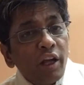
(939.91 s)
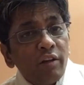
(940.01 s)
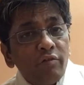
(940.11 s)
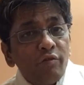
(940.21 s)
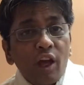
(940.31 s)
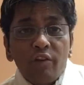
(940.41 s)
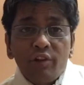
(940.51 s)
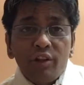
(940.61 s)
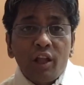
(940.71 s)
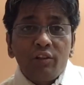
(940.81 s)
And why
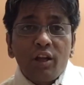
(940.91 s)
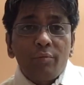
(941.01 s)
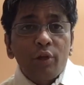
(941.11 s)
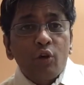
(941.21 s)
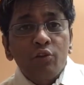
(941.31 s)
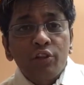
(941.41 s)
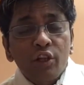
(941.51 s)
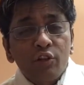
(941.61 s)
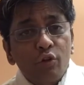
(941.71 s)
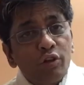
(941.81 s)
Vedanta? Because it
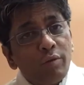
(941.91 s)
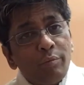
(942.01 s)
has got a